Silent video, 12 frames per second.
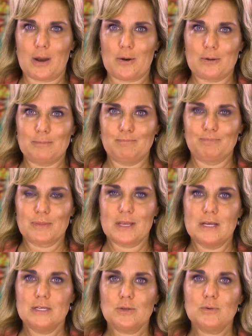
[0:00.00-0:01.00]
out.
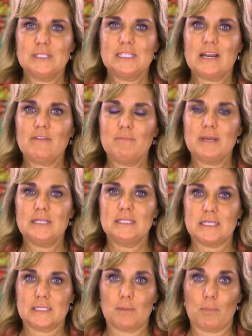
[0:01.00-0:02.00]
So instead of being
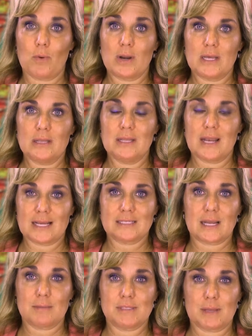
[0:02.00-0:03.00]
disappointed the next
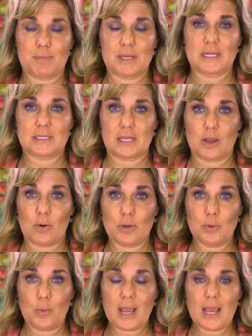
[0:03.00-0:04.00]
time something doesn't go
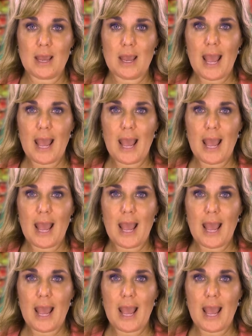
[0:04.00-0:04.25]
your way,